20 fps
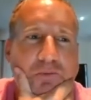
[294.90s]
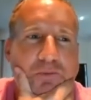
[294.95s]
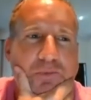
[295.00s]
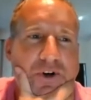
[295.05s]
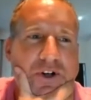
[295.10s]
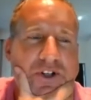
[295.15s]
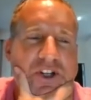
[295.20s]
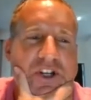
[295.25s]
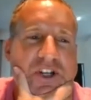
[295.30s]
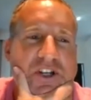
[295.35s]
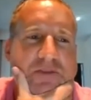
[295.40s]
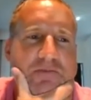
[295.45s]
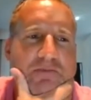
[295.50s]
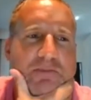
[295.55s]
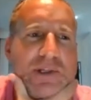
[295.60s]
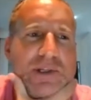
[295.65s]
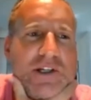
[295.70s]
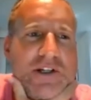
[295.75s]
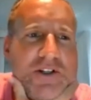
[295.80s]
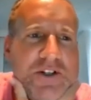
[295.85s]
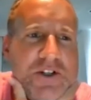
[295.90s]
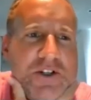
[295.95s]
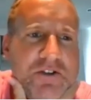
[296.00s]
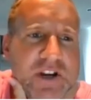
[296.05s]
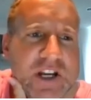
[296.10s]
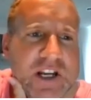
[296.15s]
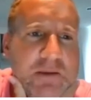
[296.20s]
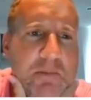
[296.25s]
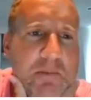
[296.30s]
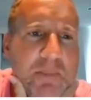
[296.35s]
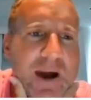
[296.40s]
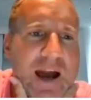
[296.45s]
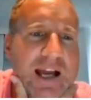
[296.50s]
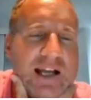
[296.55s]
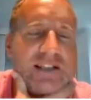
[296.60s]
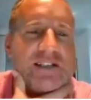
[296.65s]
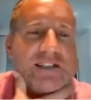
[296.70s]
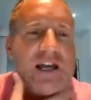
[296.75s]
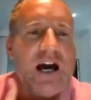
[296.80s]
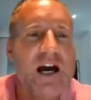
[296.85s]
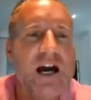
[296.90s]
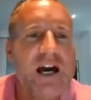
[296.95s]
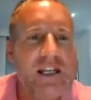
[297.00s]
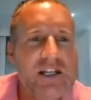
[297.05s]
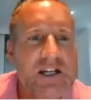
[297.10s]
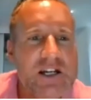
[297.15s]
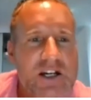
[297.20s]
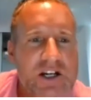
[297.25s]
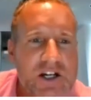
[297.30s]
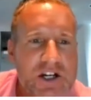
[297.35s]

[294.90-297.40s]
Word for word: But his blundering backside